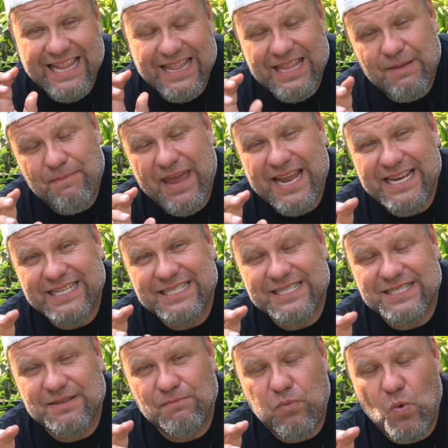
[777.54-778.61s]
the maintenance
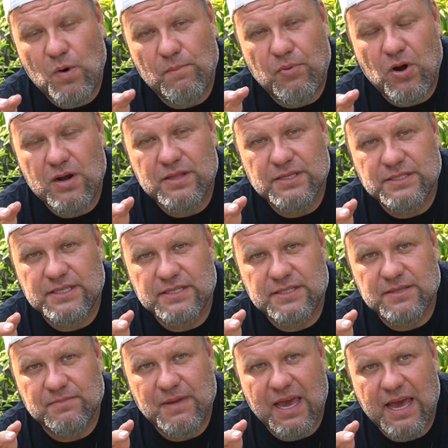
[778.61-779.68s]
is an important part of the
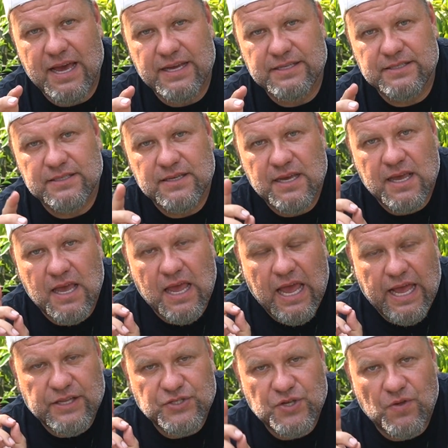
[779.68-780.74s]
system, guys.
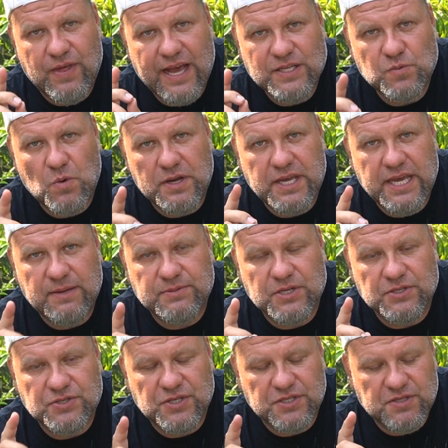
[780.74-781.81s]
And so that's what keeps our
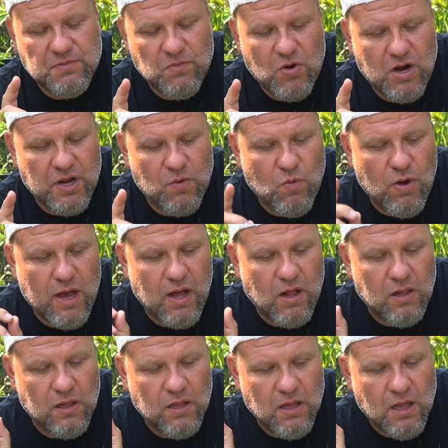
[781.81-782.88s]
system running
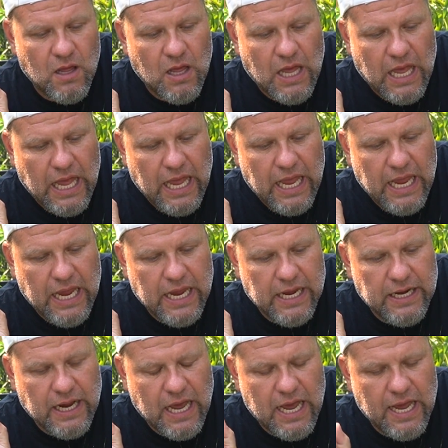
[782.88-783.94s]
well.
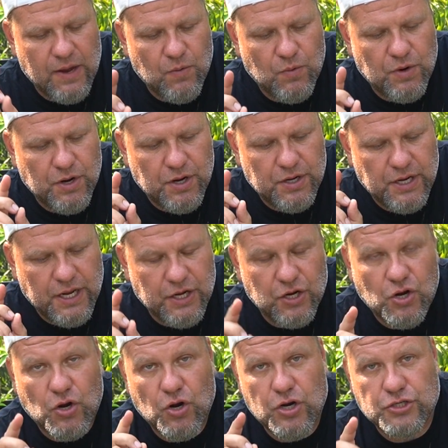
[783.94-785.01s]
And I would
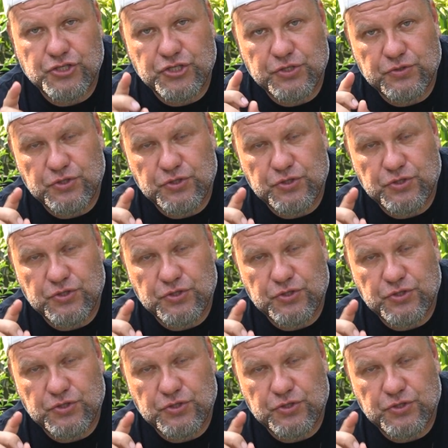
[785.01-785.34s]
encourage you